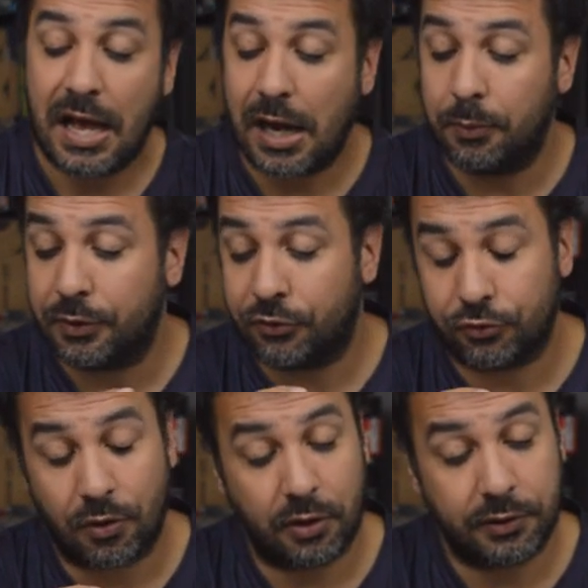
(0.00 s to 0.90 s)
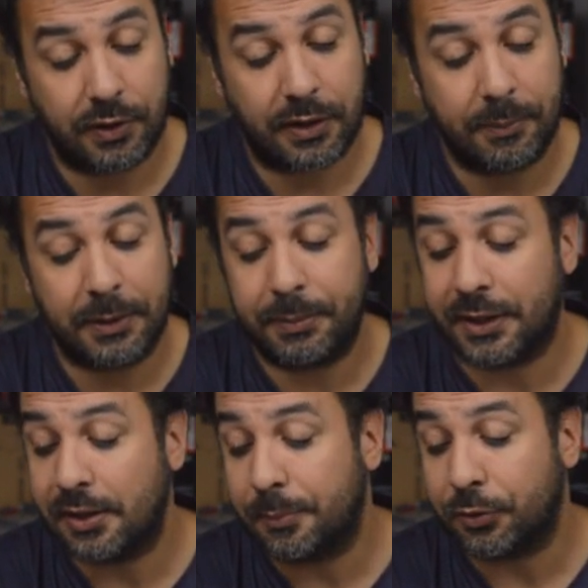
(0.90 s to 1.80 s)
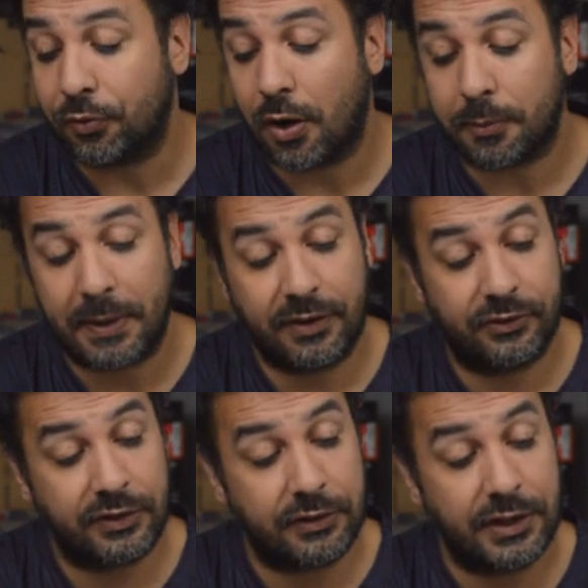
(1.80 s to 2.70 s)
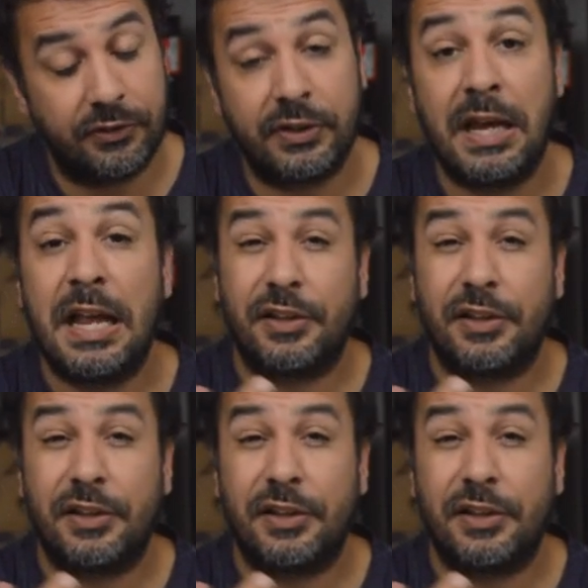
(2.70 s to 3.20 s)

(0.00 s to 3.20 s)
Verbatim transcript: I would strongly recommend picking up the Rockman series.